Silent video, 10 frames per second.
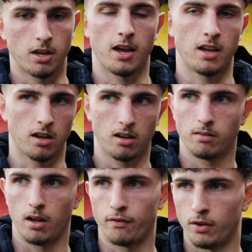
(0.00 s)
Yeah.
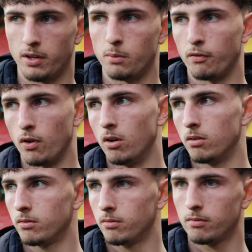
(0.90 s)
I feel like we've got
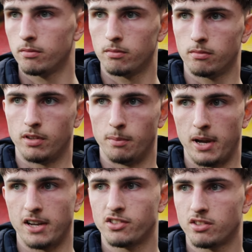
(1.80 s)
the
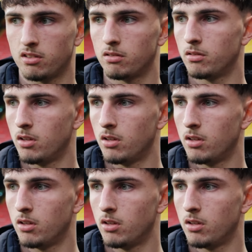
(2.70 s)
best